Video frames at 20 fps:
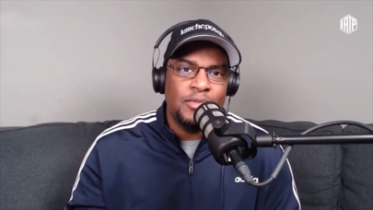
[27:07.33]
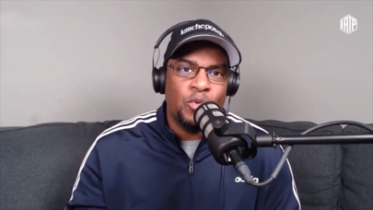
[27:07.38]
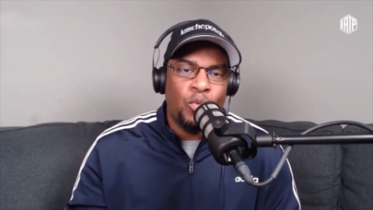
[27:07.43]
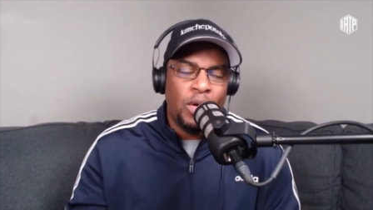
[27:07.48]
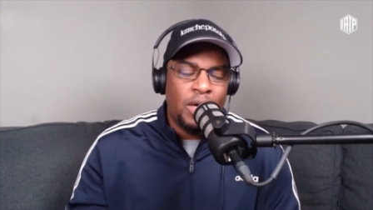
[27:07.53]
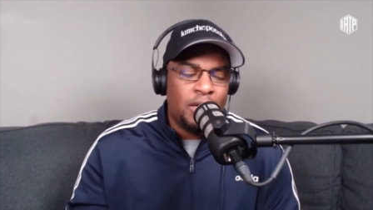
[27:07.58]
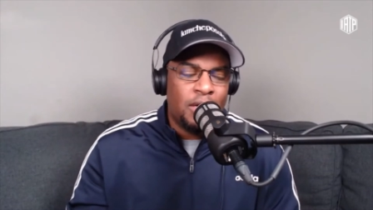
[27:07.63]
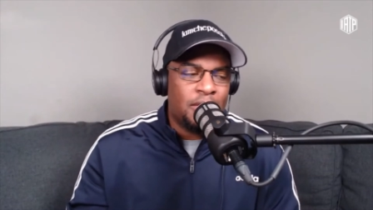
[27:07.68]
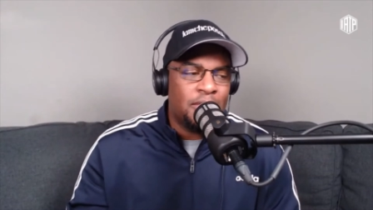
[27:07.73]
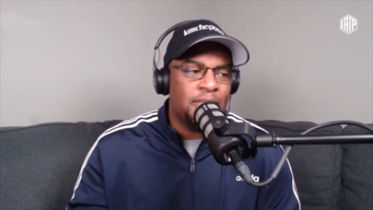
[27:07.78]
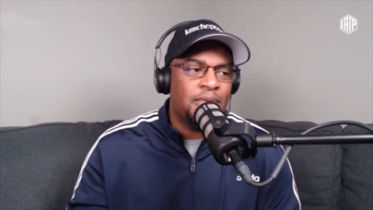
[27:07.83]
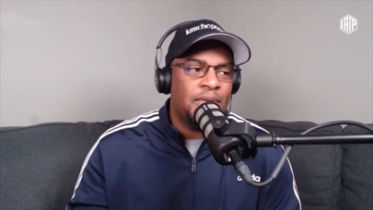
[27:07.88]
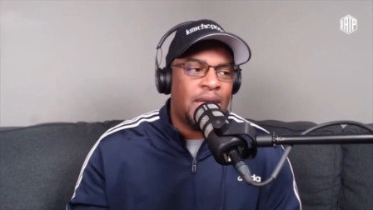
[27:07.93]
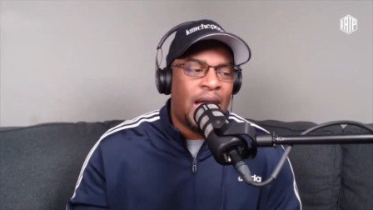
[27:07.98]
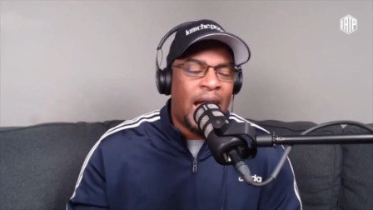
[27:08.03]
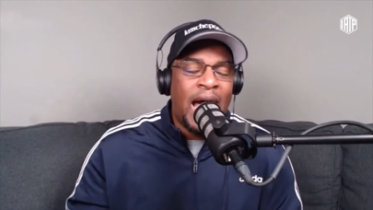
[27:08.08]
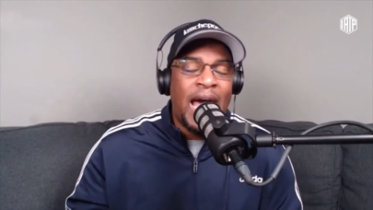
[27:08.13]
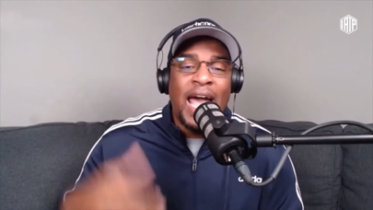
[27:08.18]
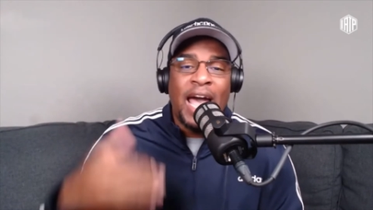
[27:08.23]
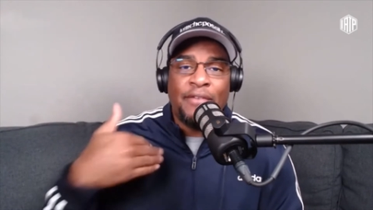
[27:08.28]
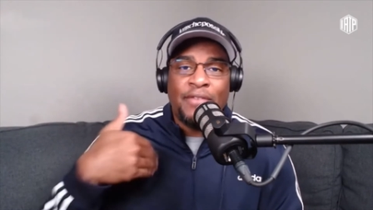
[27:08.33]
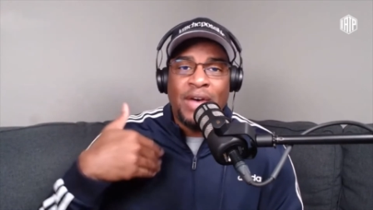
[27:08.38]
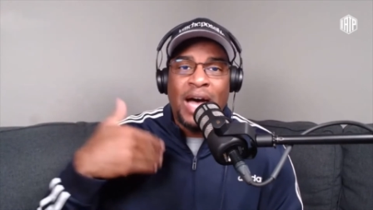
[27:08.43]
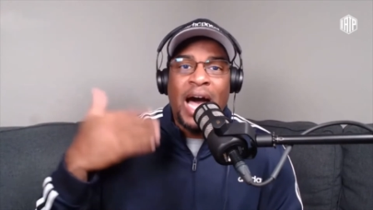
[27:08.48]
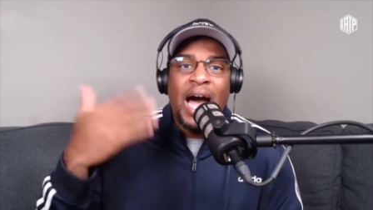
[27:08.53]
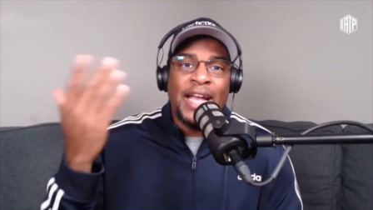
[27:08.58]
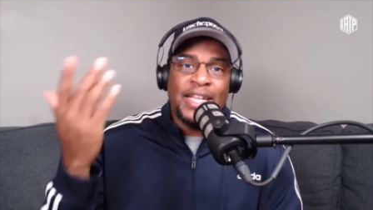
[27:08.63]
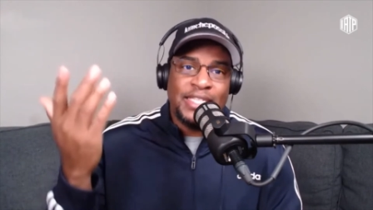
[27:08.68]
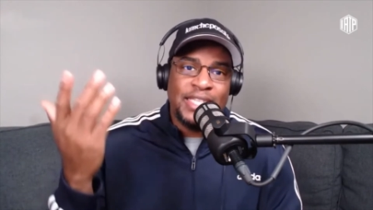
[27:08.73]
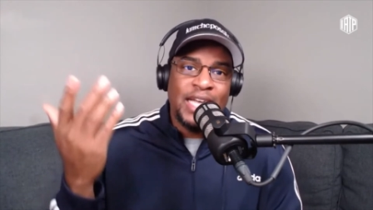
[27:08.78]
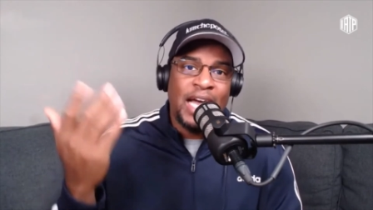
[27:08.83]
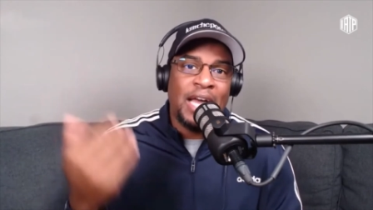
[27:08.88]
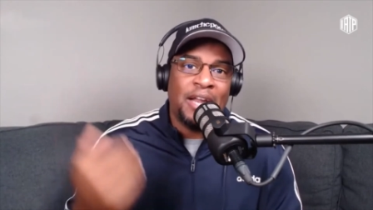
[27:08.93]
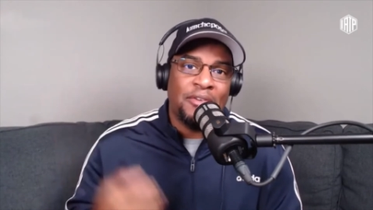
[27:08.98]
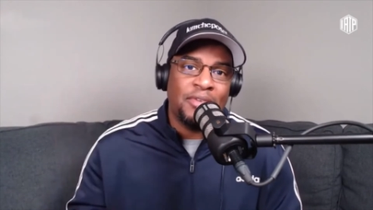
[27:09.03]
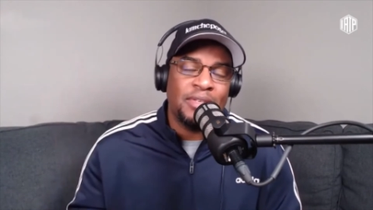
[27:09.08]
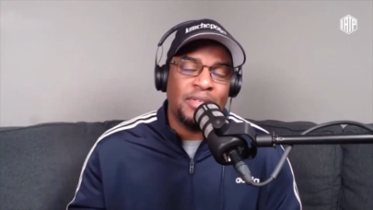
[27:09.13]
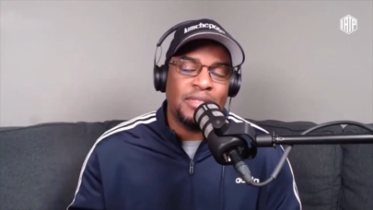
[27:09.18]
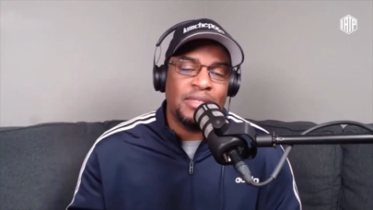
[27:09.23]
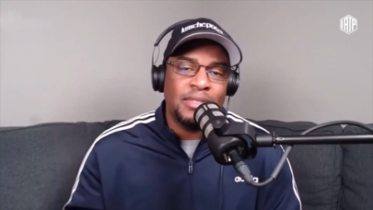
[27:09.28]
Well, I have a high
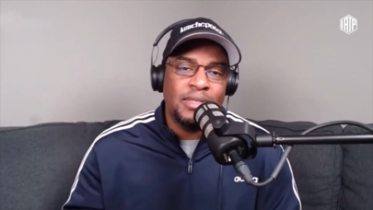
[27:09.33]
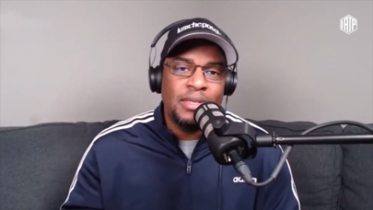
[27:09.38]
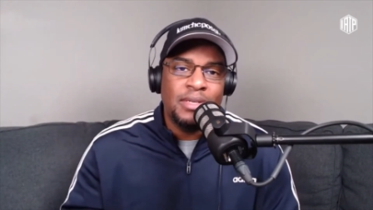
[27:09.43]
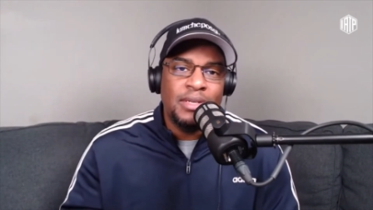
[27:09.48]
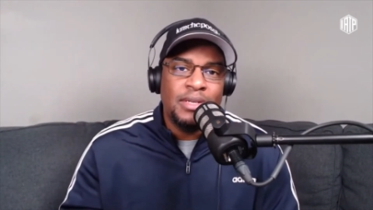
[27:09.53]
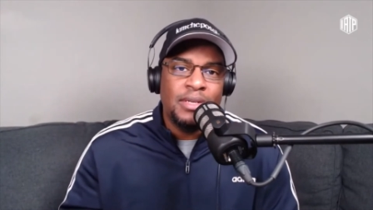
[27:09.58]
tolerance.